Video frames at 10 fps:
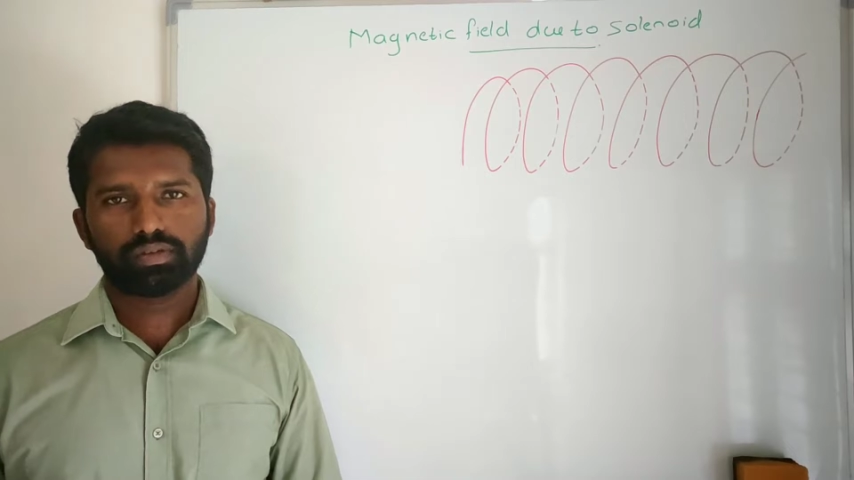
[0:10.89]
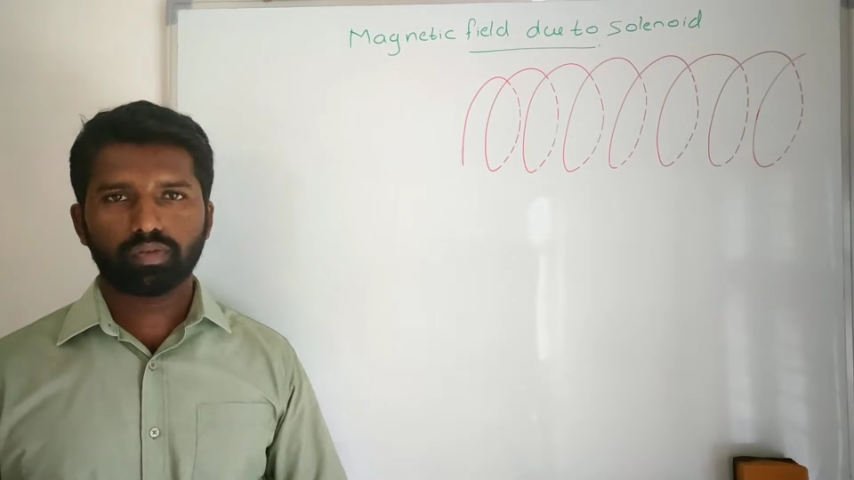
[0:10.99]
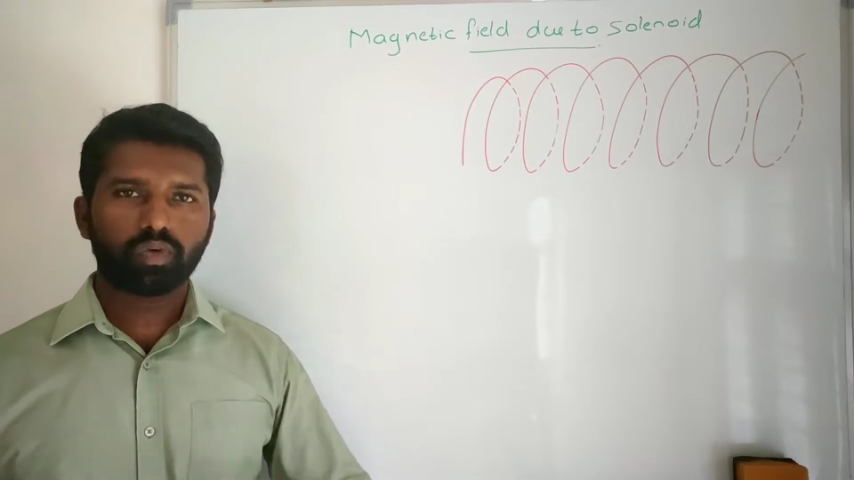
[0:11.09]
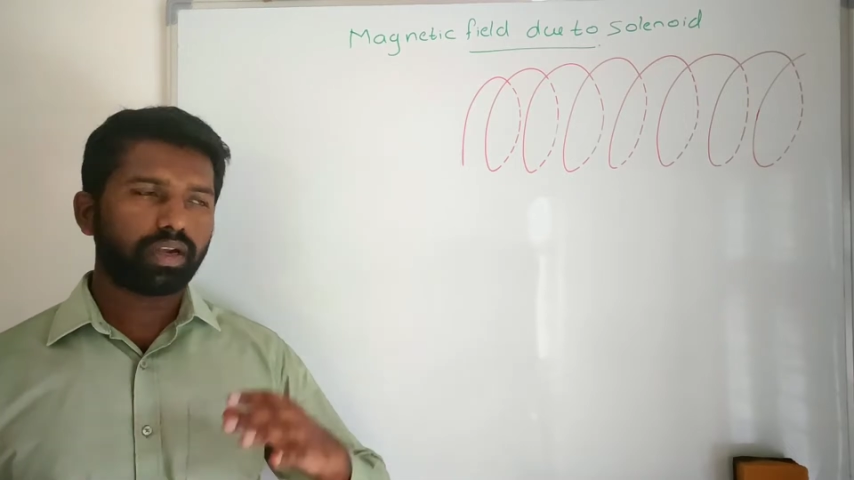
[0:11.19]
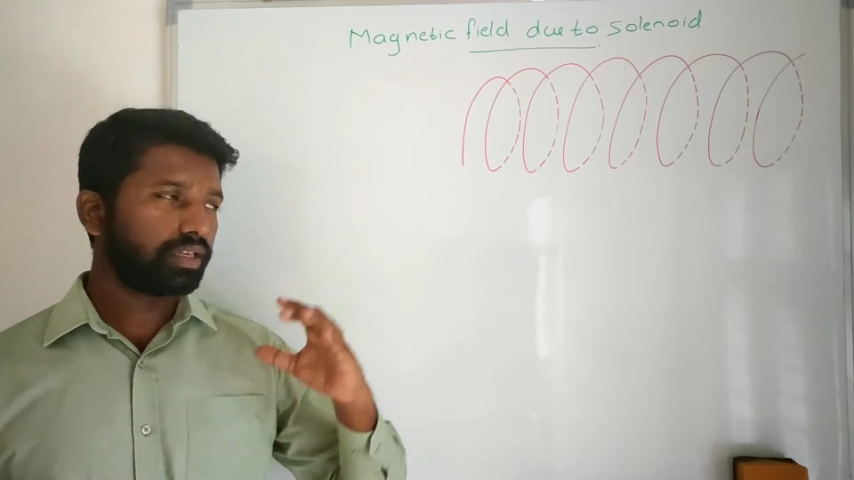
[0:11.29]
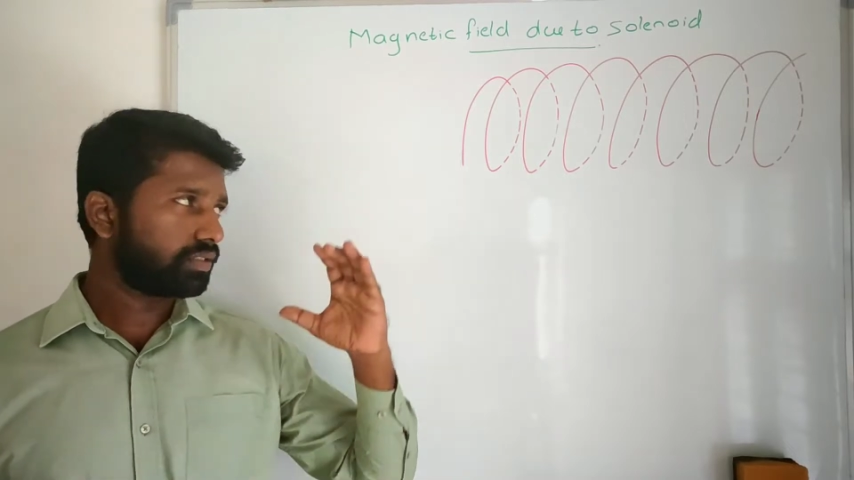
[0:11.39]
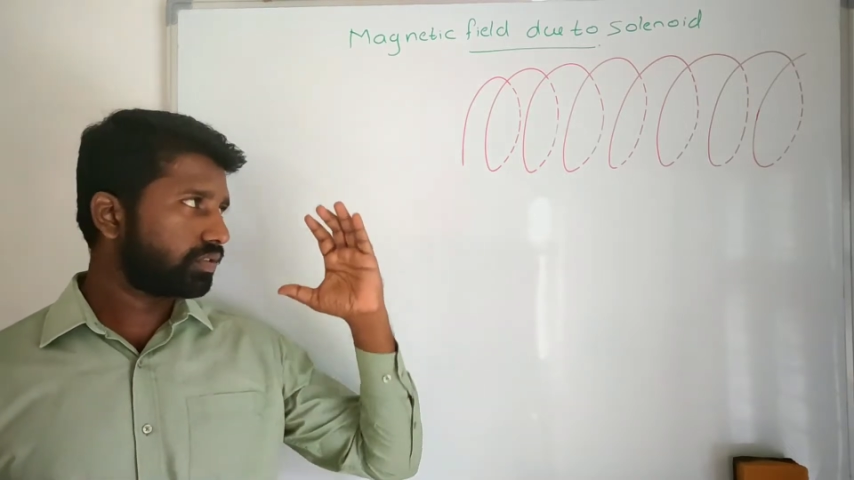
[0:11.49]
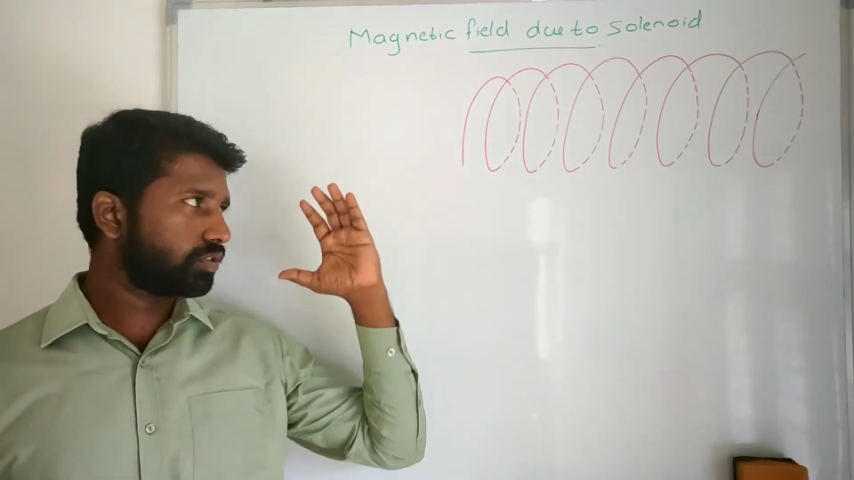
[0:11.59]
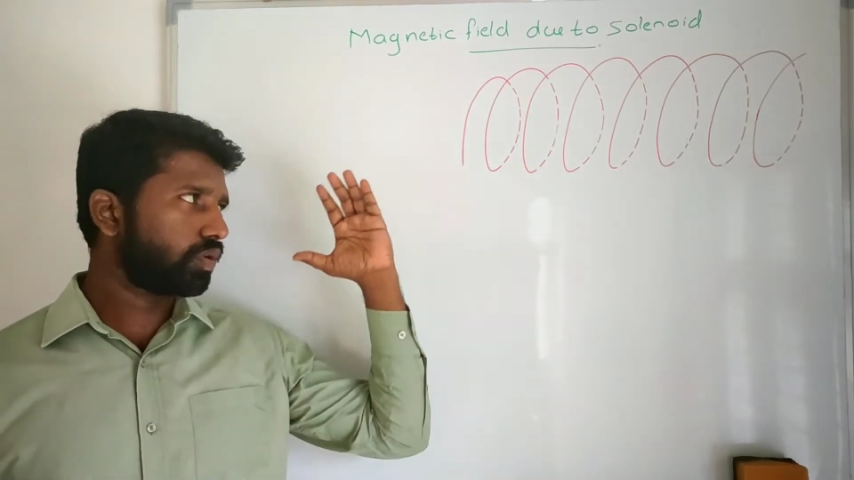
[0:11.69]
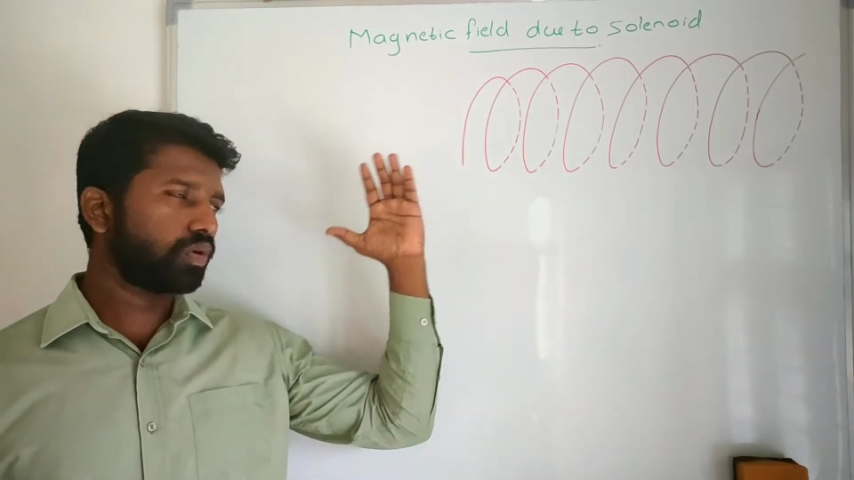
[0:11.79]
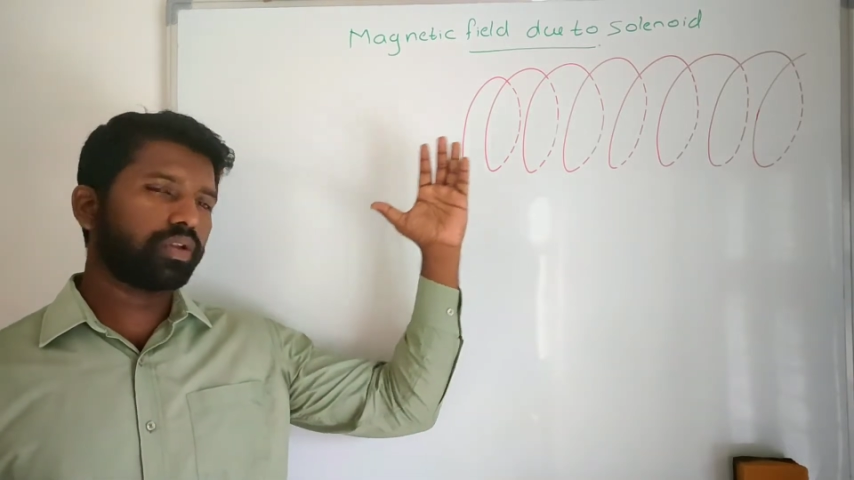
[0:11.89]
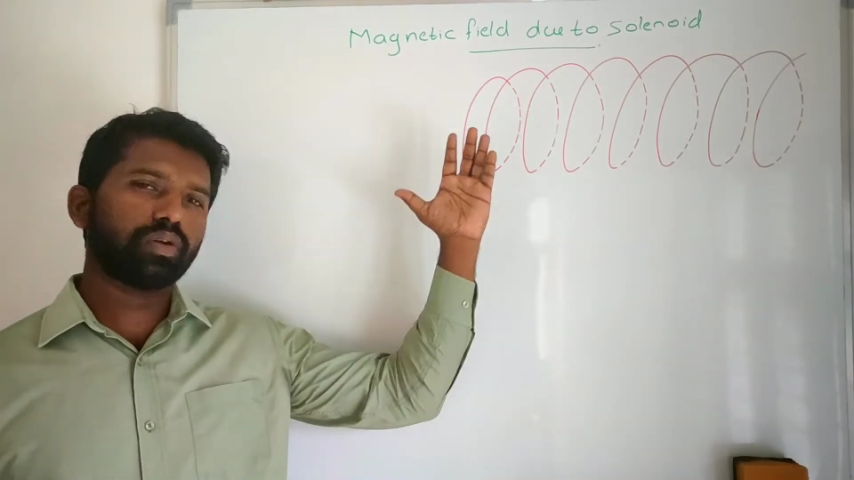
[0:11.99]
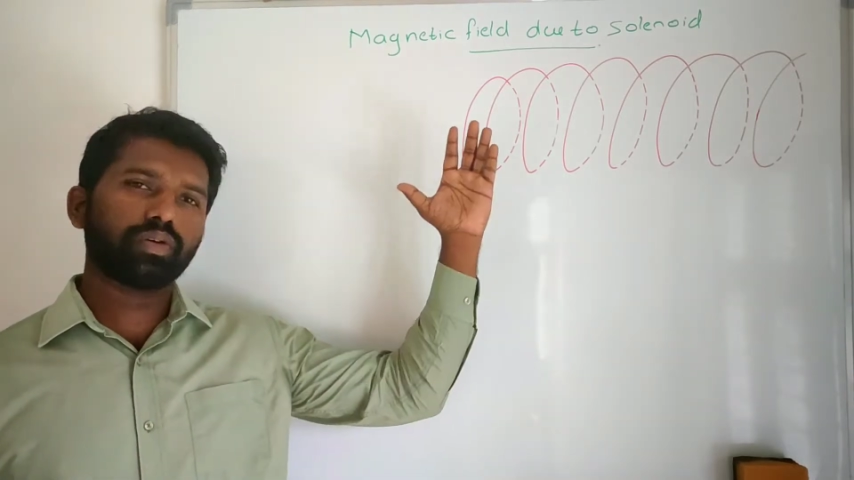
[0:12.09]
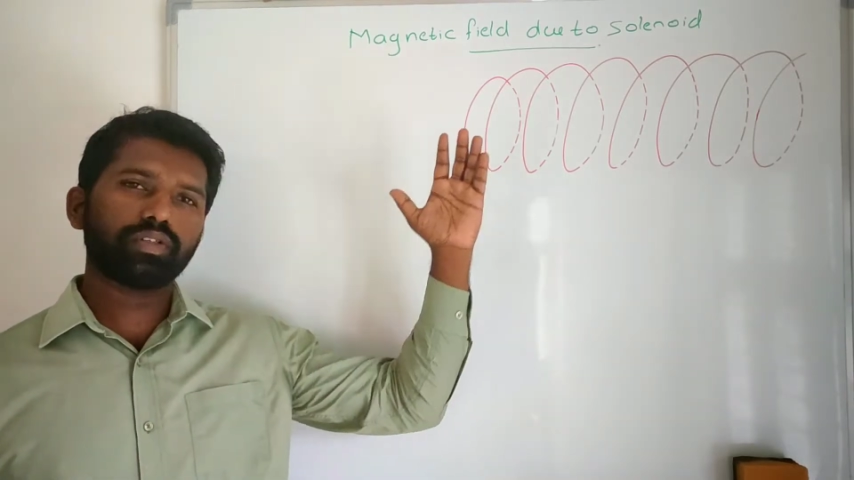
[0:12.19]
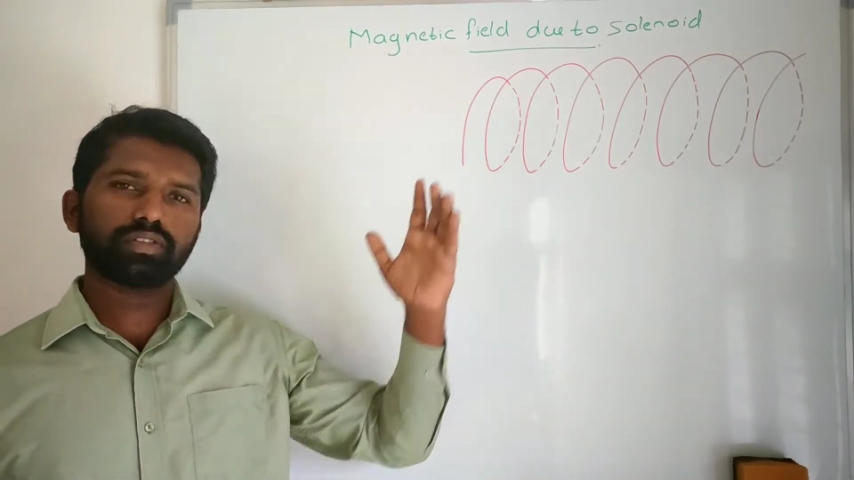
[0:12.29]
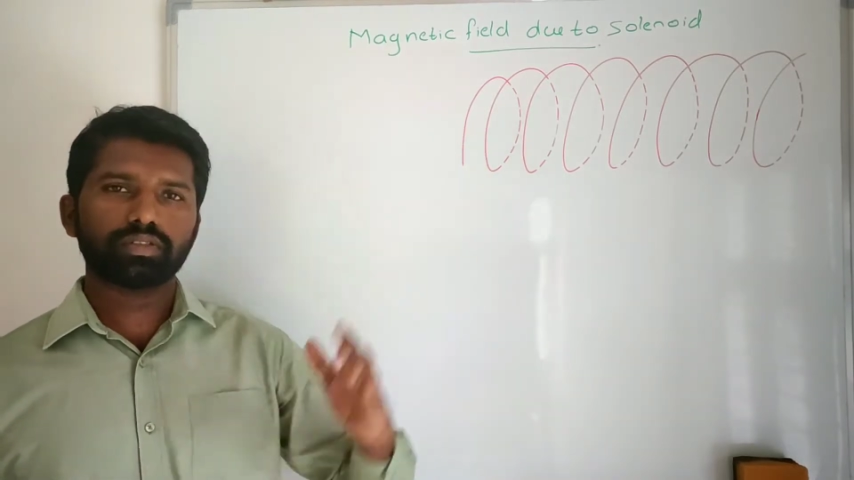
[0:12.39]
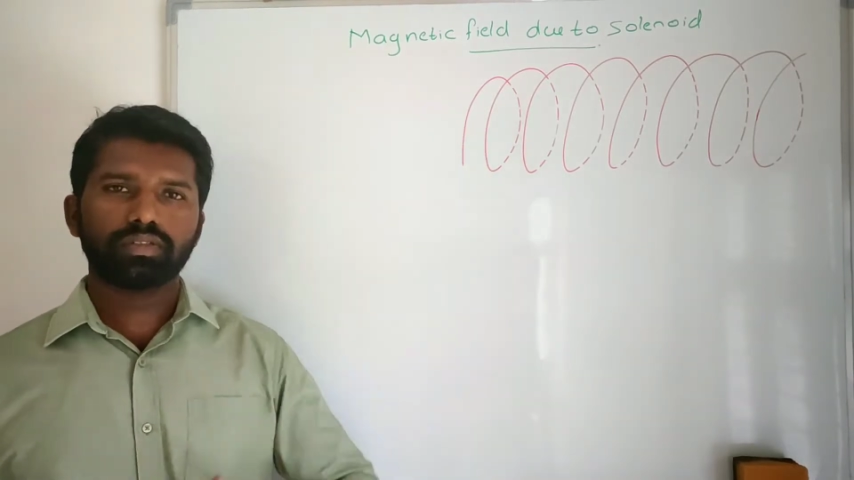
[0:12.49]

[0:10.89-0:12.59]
What is solenoid?